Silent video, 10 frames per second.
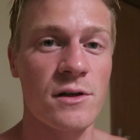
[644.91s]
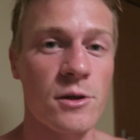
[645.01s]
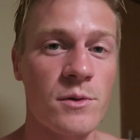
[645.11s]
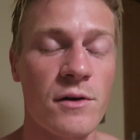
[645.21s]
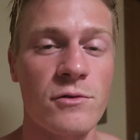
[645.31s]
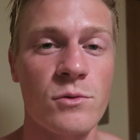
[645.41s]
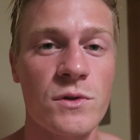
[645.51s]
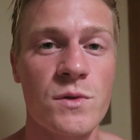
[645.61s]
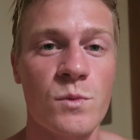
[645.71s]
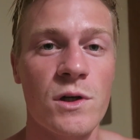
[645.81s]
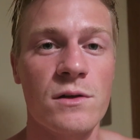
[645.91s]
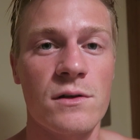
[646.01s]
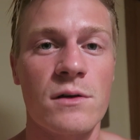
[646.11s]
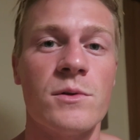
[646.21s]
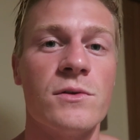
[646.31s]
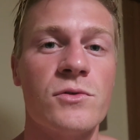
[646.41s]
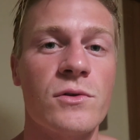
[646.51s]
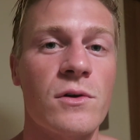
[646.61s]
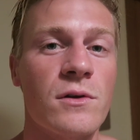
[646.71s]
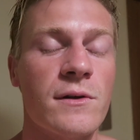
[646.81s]
Hope you have an awesome one. Hope you
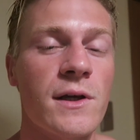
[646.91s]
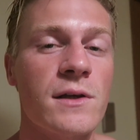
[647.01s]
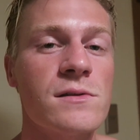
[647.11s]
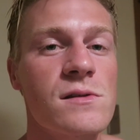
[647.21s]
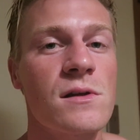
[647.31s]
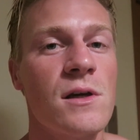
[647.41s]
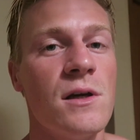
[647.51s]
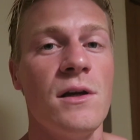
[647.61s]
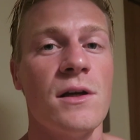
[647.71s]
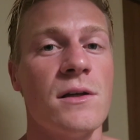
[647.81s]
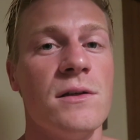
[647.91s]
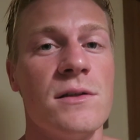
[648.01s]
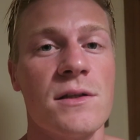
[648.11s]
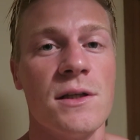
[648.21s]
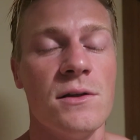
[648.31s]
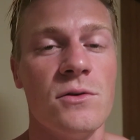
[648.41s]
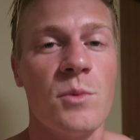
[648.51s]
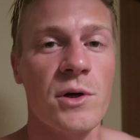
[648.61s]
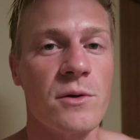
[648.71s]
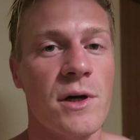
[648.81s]
enjoy the holidays and eat your
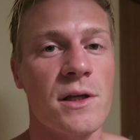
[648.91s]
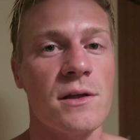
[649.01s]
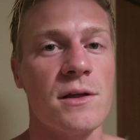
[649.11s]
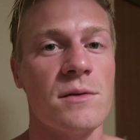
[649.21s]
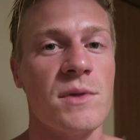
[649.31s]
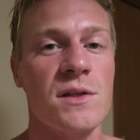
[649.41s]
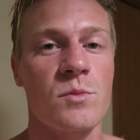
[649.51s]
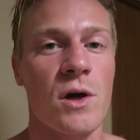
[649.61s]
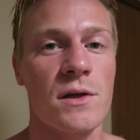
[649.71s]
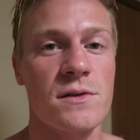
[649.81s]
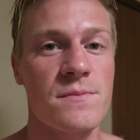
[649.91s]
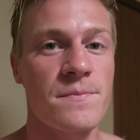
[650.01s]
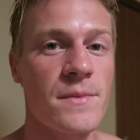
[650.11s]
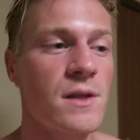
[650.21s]
body weight in mince pies.